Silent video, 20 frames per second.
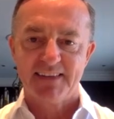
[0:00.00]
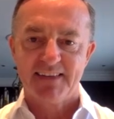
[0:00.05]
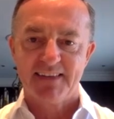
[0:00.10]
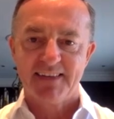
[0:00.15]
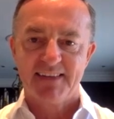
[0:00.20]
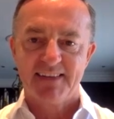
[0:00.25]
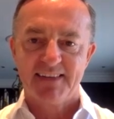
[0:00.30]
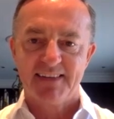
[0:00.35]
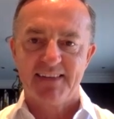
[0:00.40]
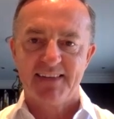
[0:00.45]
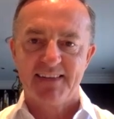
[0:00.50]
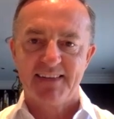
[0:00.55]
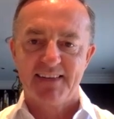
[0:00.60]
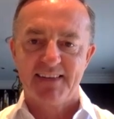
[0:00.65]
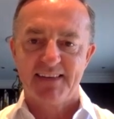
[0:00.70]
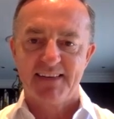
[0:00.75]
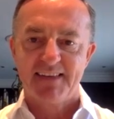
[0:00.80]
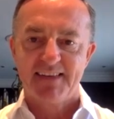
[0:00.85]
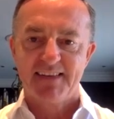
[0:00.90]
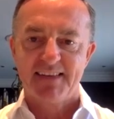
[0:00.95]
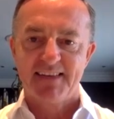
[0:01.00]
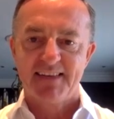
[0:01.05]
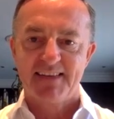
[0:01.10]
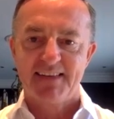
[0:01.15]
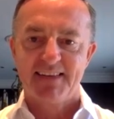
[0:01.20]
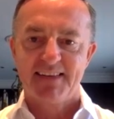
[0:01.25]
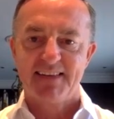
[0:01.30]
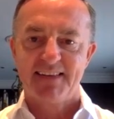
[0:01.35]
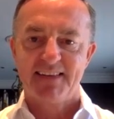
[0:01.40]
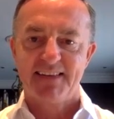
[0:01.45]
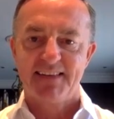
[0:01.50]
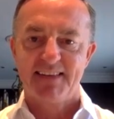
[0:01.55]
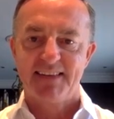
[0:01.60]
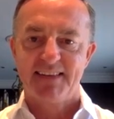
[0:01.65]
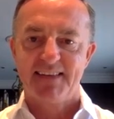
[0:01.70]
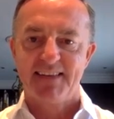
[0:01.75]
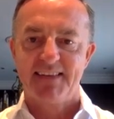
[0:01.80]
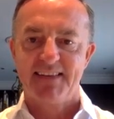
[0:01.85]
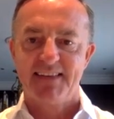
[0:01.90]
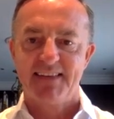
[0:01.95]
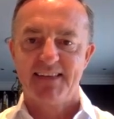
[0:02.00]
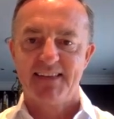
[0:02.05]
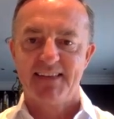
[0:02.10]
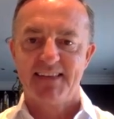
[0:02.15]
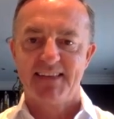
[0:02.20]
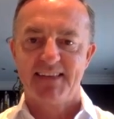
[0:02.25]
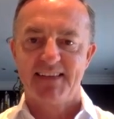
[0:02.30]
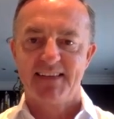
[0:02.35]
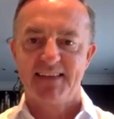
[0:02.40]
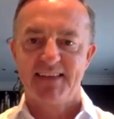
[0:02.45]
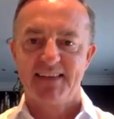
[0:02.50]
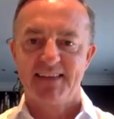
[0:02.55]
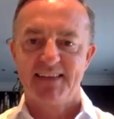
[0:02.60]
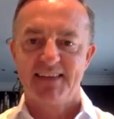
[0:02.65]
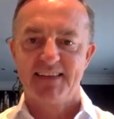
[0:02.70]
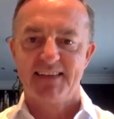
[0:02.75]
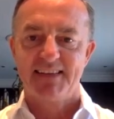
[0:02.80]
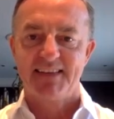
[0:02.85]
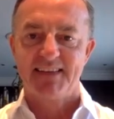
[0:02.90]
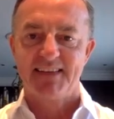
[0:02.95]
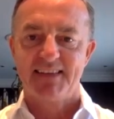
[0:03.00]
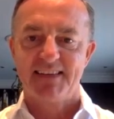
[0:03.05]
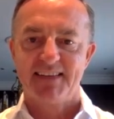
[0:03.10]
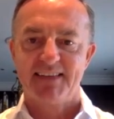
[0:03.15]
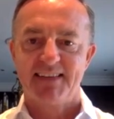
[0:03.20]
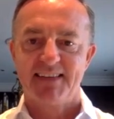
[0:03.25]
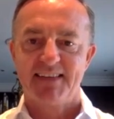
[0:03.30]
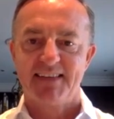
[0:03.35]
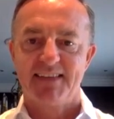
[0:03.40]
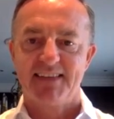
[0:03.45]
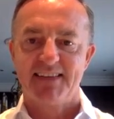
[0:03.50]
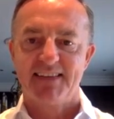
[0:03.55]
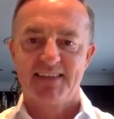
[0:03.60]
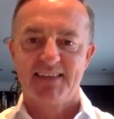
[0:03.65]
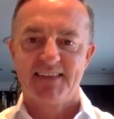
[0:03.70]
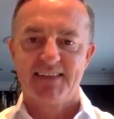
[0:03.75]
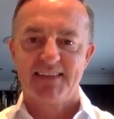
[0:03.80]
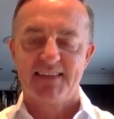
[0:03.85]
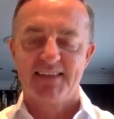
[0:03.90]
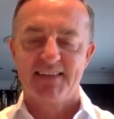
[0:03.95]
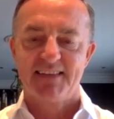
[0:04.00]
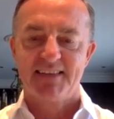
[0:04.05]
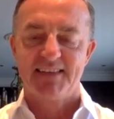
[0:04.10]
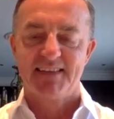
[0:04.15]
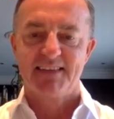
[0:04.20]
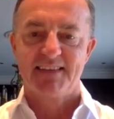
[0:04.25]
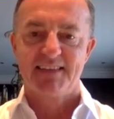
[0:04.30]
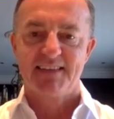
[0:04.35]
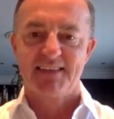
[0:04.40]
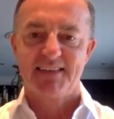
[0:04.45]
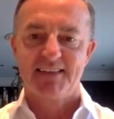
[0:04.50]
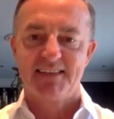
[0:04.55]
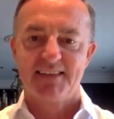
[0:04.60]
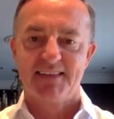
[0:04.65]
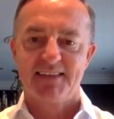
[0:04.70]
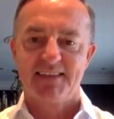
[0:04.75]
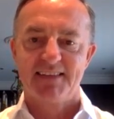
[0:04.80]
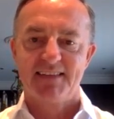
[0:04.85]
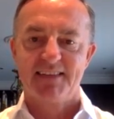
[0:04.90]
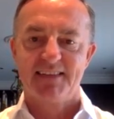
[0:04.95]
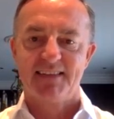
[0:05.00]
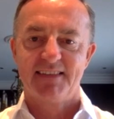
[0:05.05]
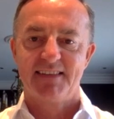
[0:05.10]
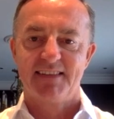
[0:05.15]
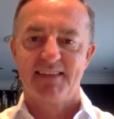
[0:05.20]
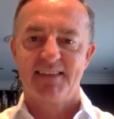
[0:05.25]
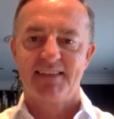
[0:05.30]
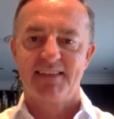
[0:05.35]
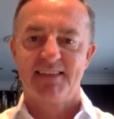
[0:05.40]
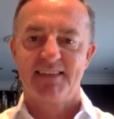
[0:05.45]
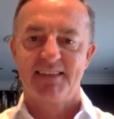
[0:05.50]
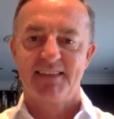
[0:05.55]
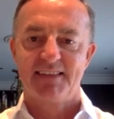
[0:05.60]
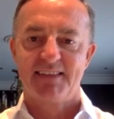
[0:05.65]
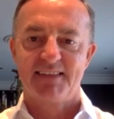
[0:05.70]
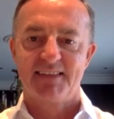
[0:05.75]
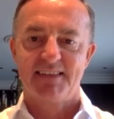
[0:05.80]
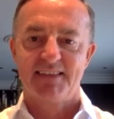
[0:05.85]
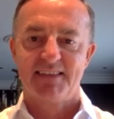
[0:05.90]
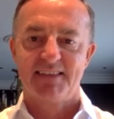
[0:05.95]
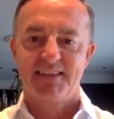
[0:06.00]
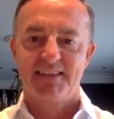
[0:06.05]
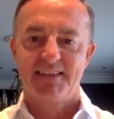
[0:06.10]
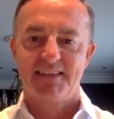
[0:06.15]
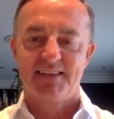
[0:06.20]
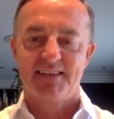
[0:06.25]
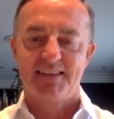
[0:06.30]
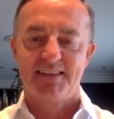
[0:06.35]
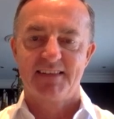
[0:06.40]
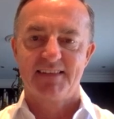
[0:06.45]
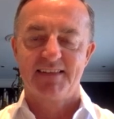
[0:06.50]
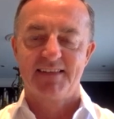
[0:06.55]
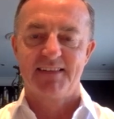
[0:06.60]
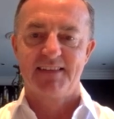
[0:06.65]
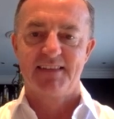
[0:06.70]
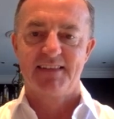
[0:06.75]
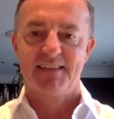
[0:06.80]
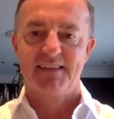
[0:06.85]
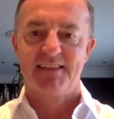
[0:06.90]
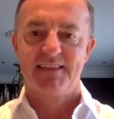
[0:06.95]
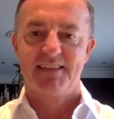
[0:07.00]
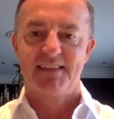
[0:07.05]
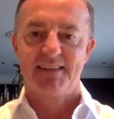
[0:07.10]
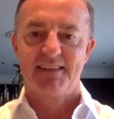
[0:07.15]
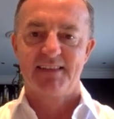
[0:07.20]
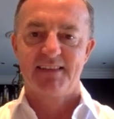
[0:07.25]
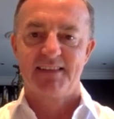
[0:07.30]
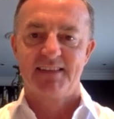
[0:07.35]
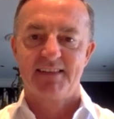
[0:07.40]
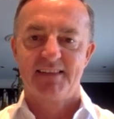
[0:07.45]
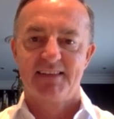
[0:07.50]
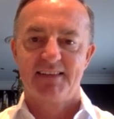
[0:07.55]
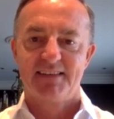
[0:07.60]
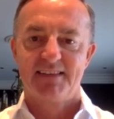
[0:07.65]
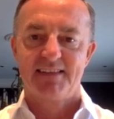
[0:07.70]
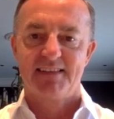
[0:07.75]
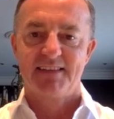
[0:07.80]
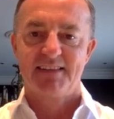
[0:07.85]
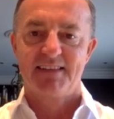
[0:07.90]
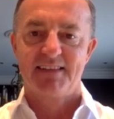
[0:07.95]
(not speaking)